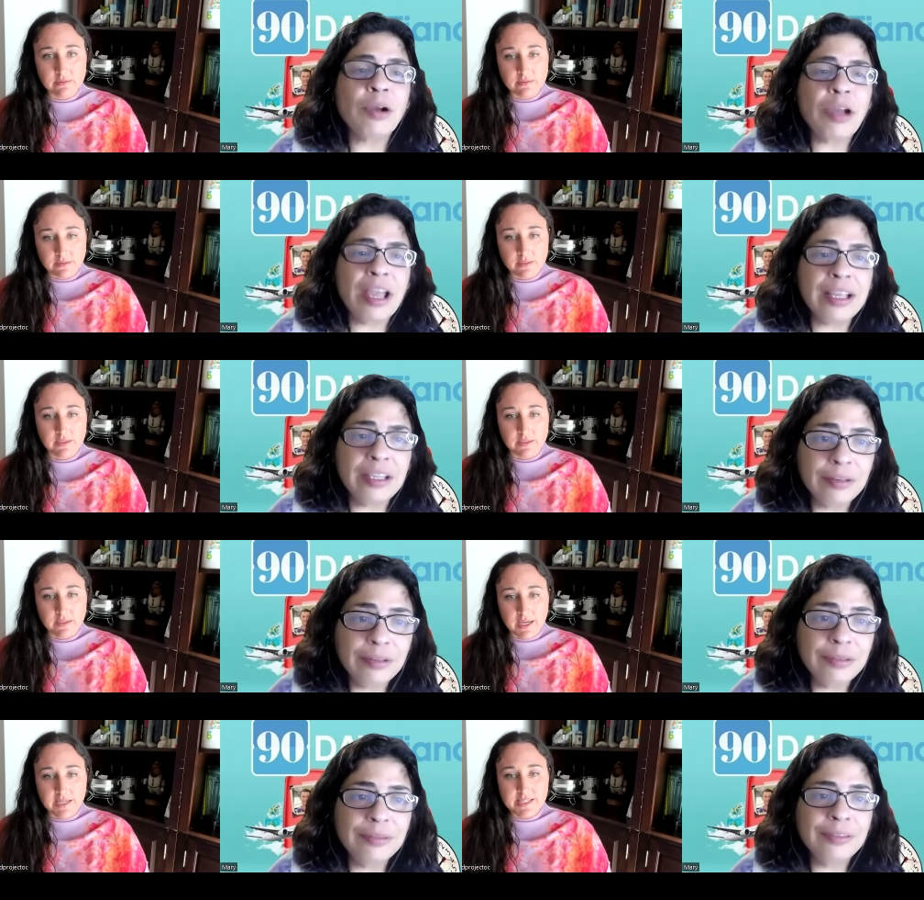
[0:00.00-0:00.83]
Speaker 1: Okay. I
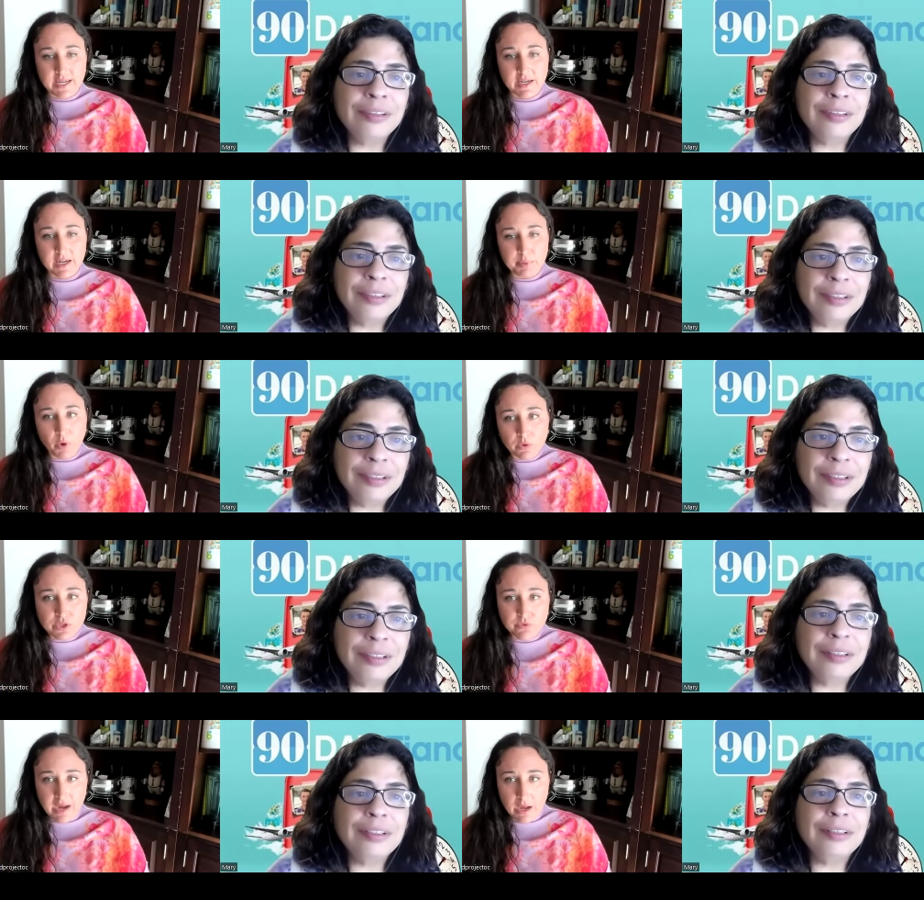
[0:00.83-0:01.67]
did I
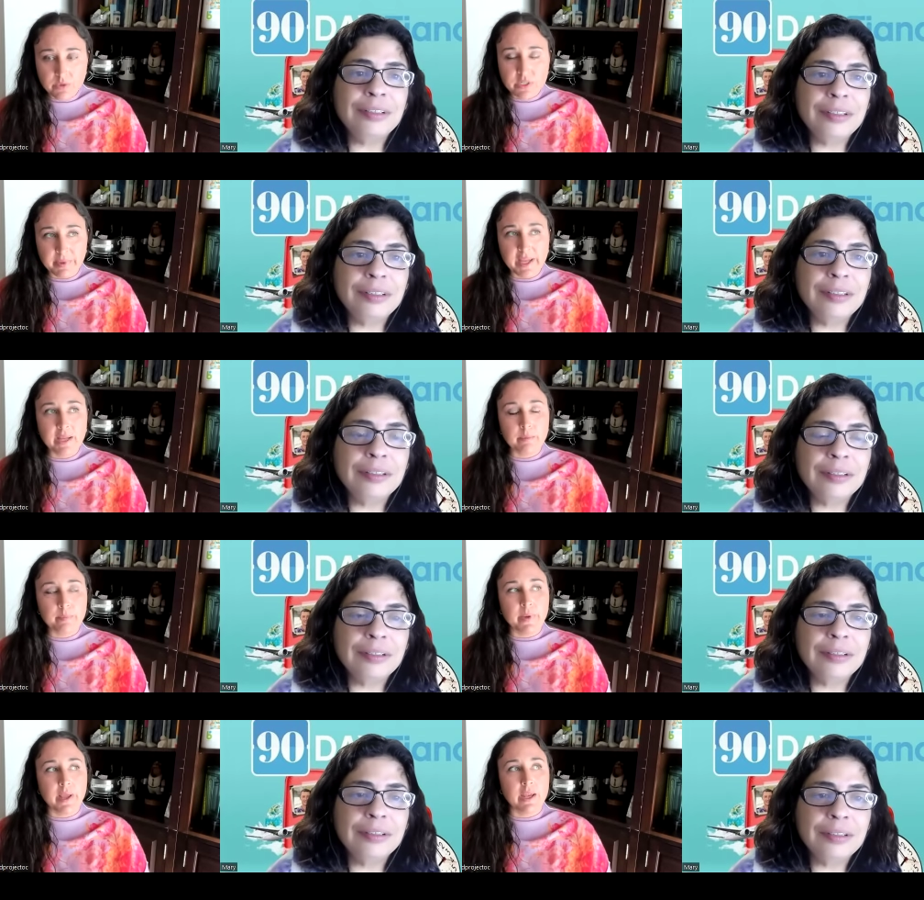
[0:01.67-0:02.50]
poked around a
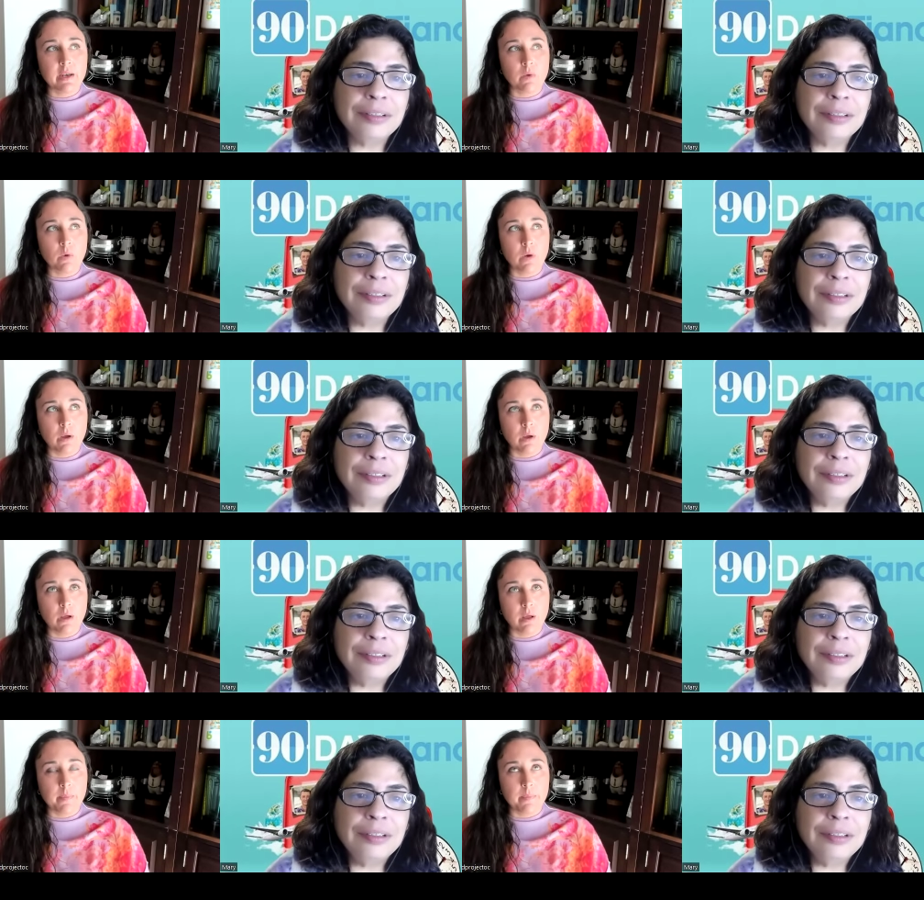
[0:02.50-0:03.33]
bit, but
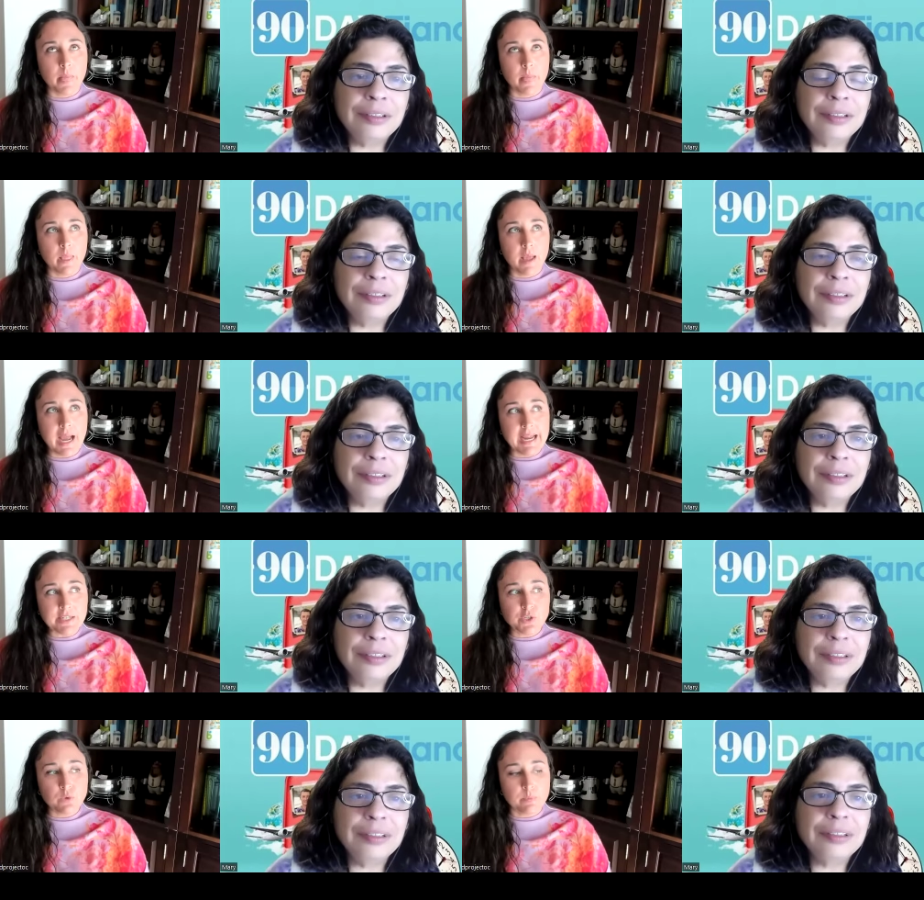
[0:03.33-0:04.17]
I
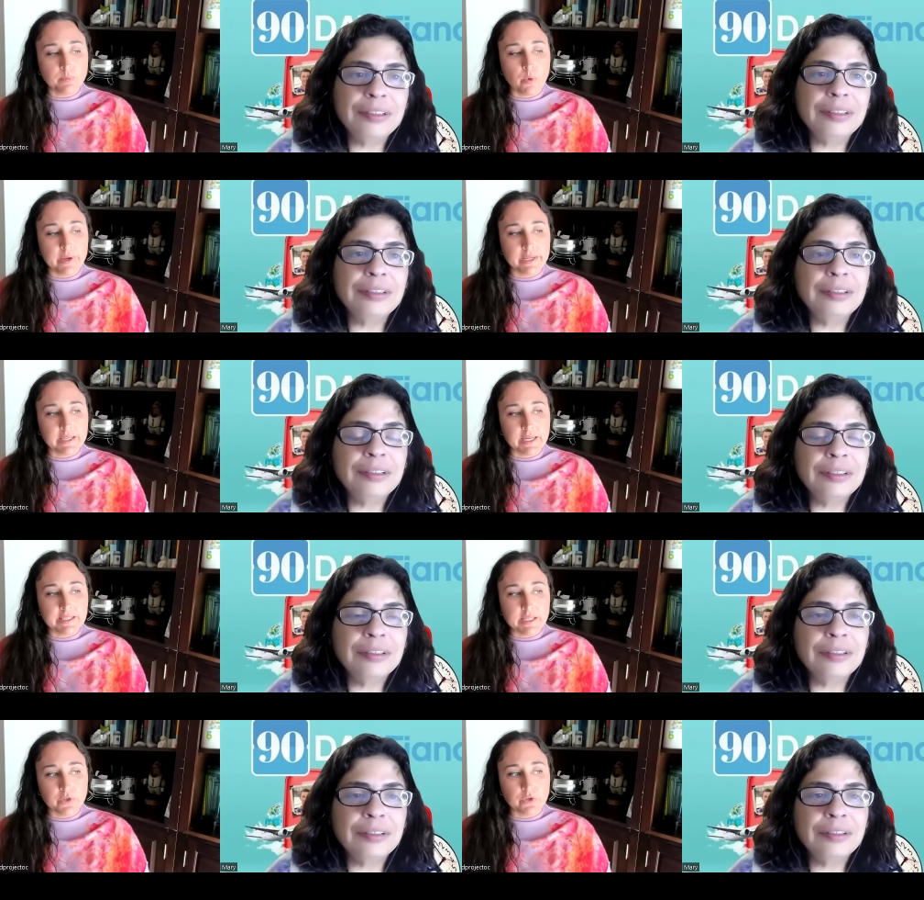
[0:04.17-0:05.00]
got to a point and
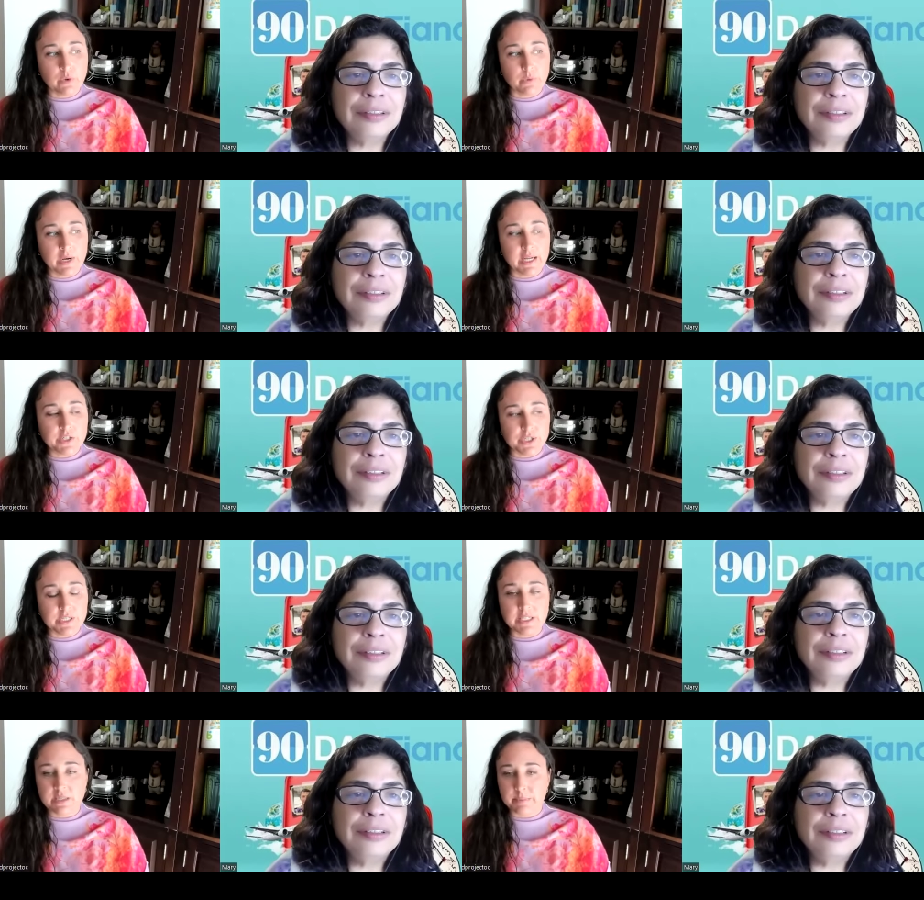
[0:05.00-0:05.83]
I said, you know what? I
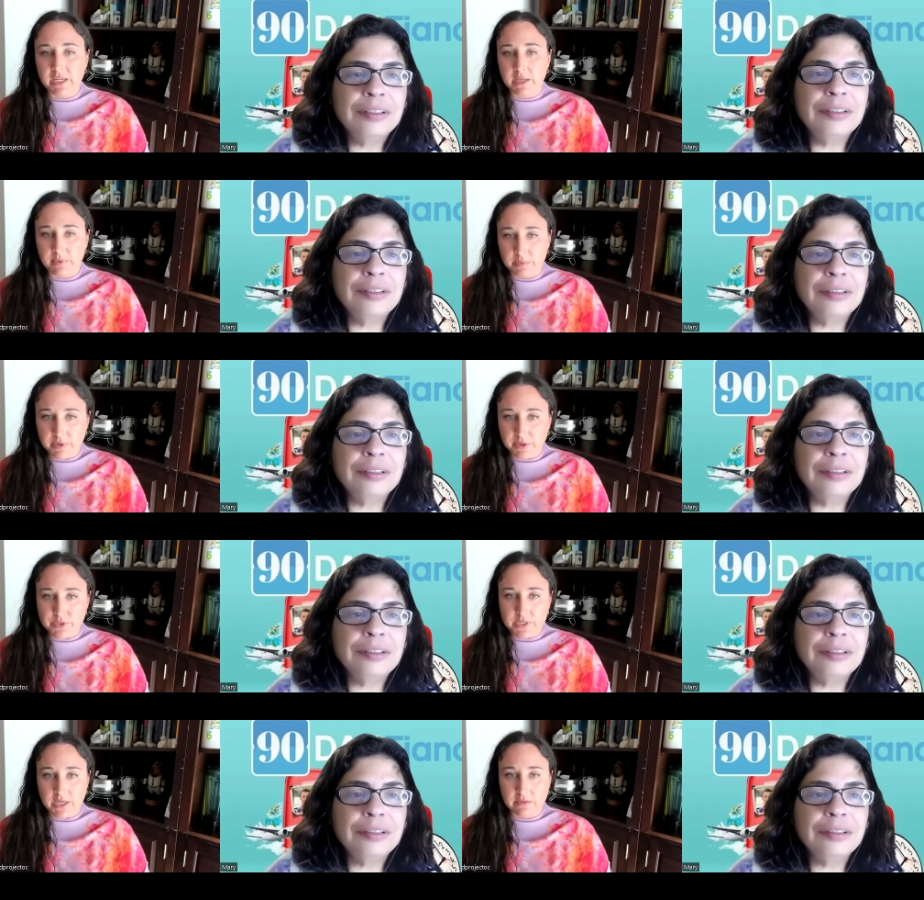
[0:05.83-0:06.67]
just need to meet him in
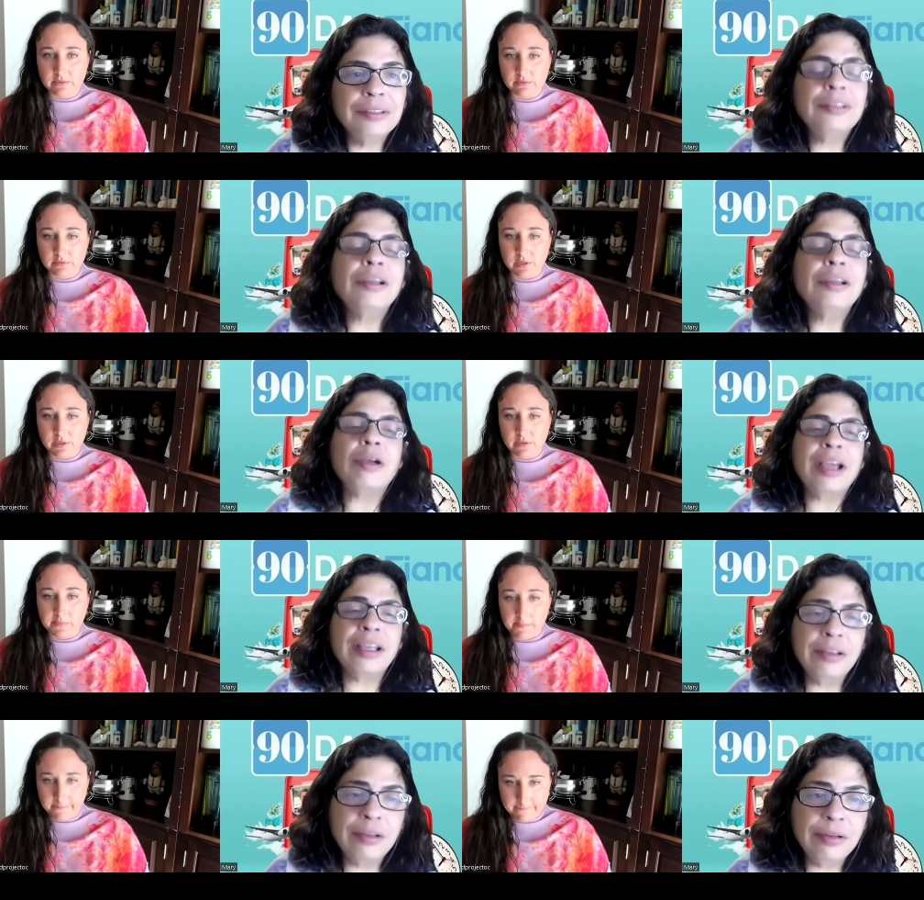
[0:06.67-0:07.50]
person.
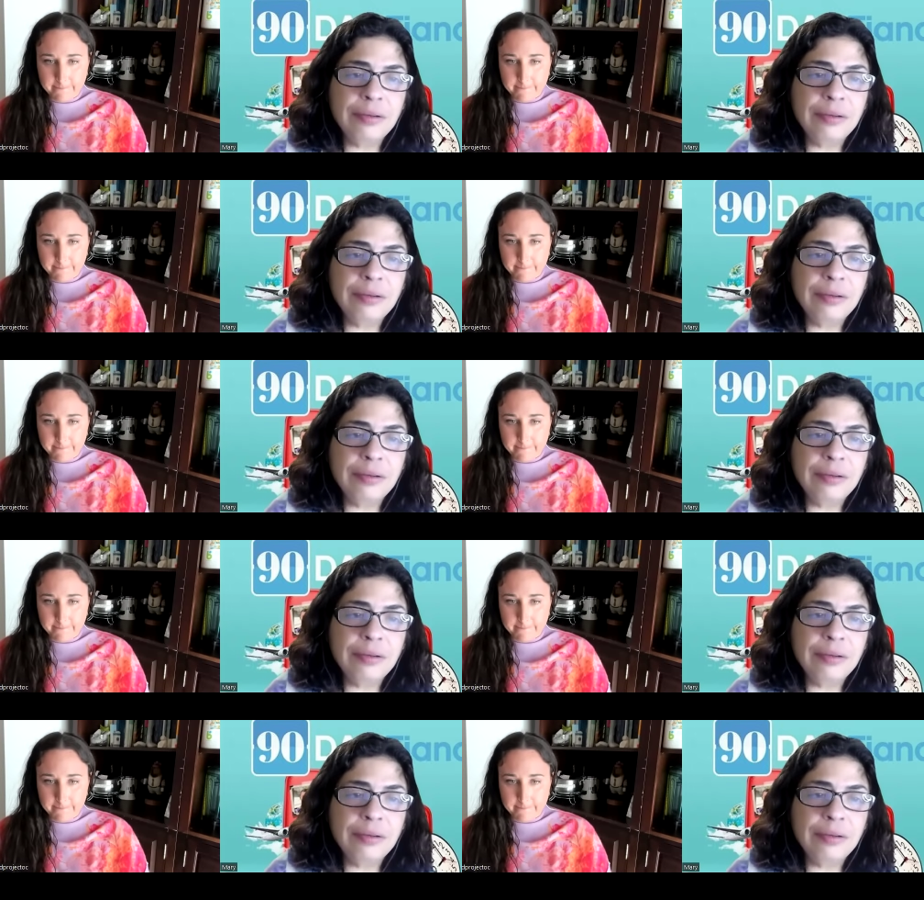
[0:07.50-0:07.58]
Okay.